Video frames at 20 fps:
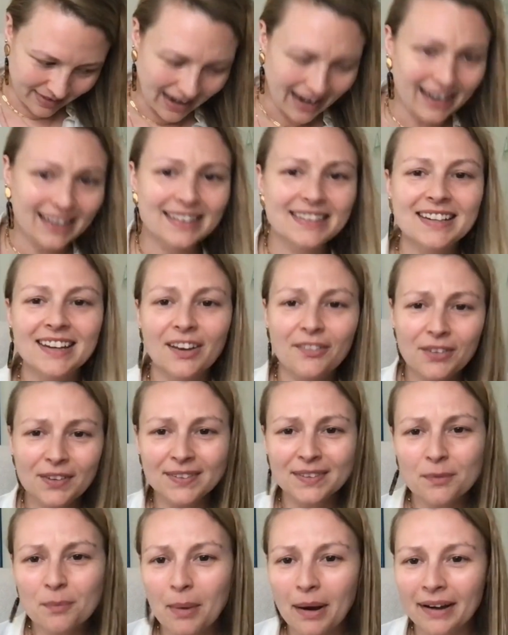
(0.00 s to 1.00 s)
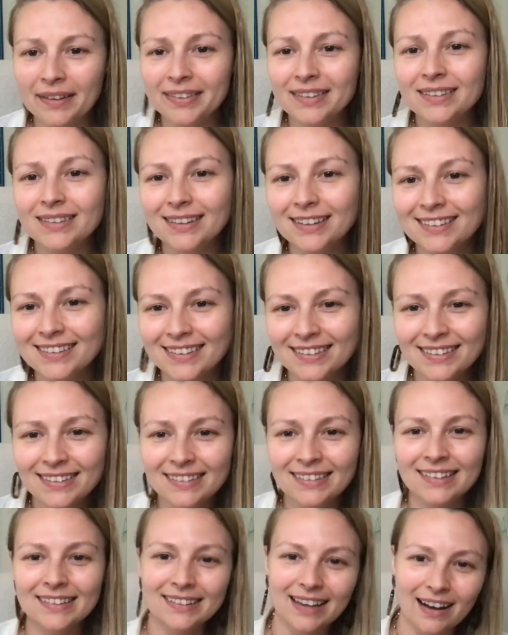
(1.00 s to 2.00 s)
And to give you some behind the scenes, this is
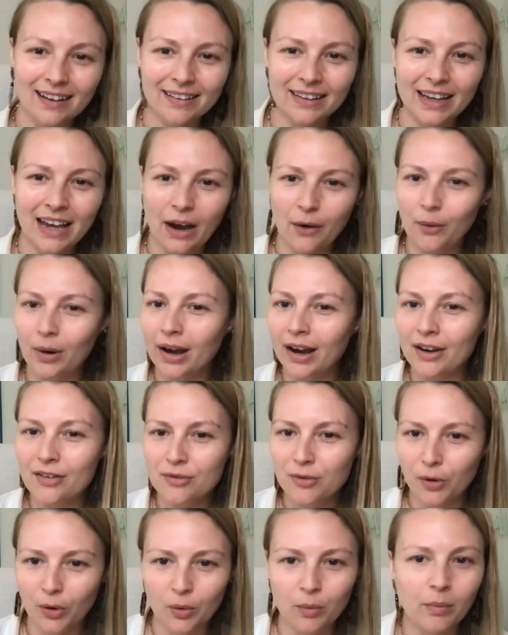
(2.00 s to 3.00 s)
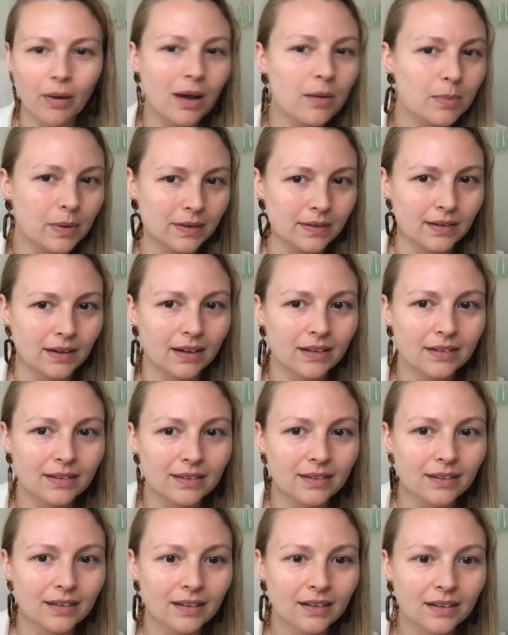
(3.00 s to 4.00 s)
exactly how I've grown my
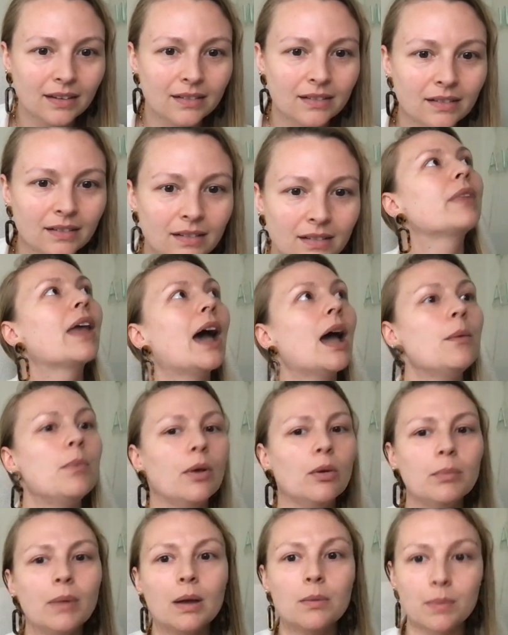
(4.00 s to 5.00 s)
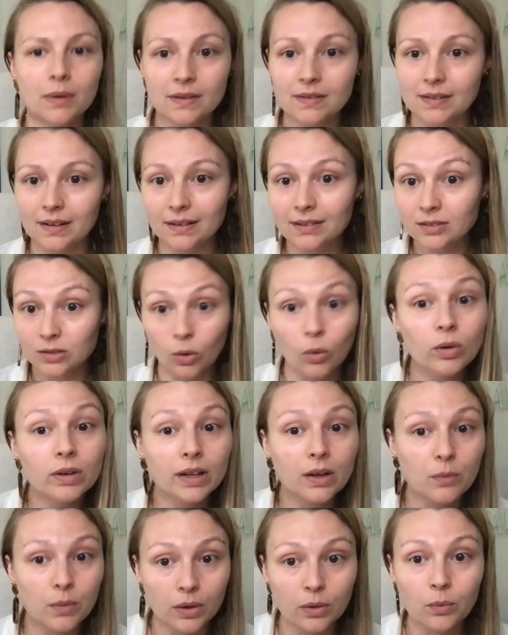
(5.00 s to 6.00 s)
business. I built my business
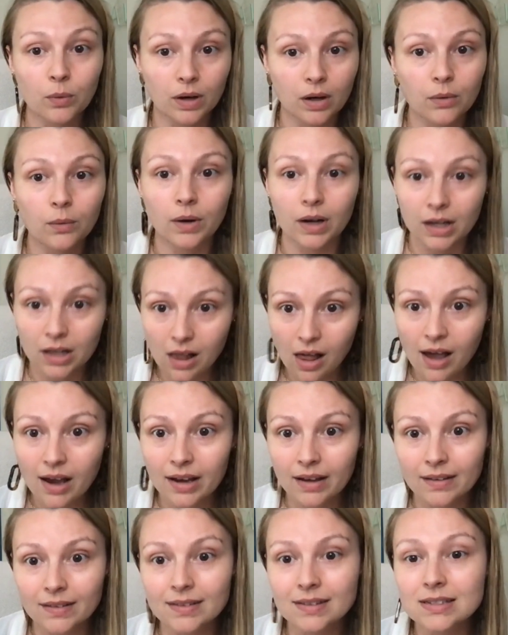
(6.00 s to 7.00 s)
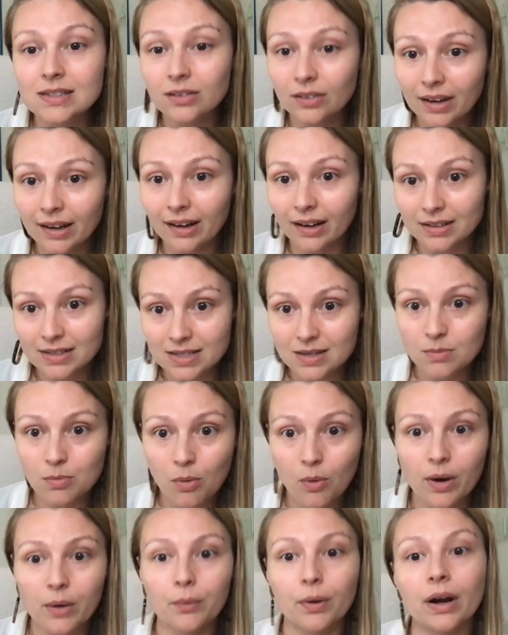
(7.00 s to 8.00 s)
solely with one-on-one clients until I got to the
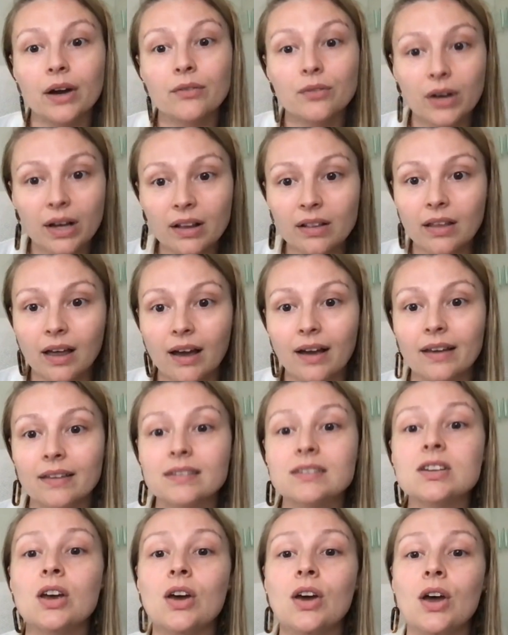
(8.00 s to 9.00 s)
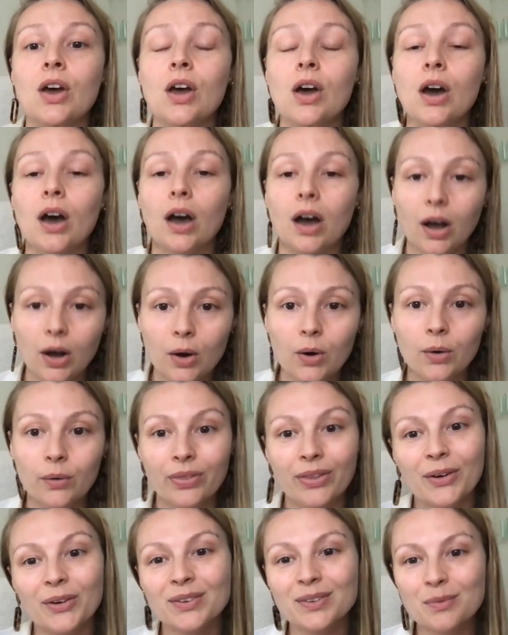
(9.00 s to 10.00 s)
point where I realized, oh,
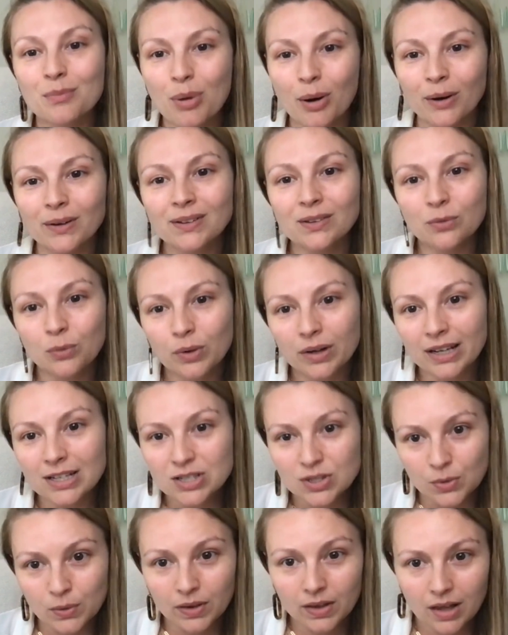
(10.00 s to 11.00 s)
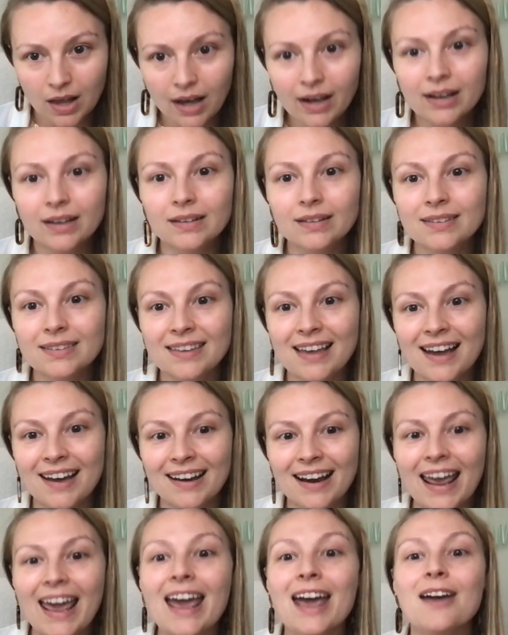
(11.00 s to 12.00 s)
there are some parts of what I do with clients that
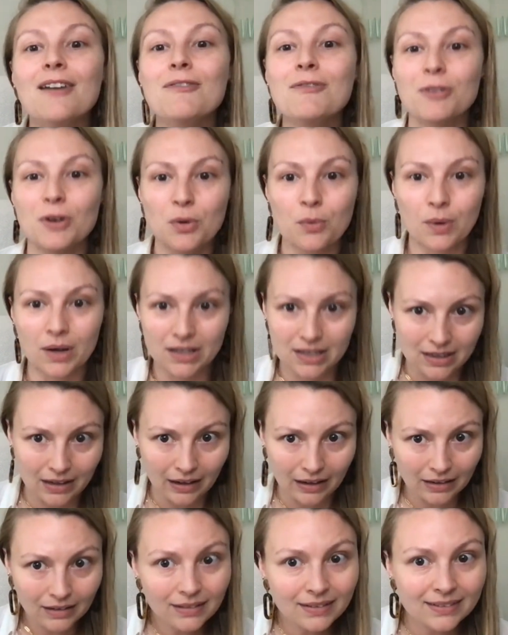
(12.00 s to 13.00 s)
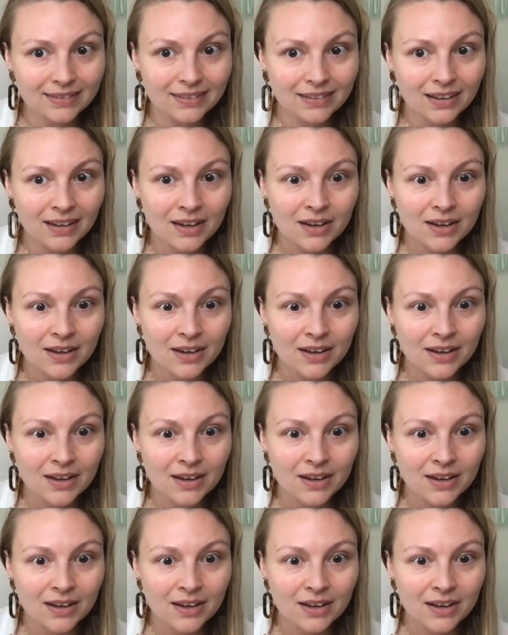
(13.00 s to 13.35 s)
everyone needs,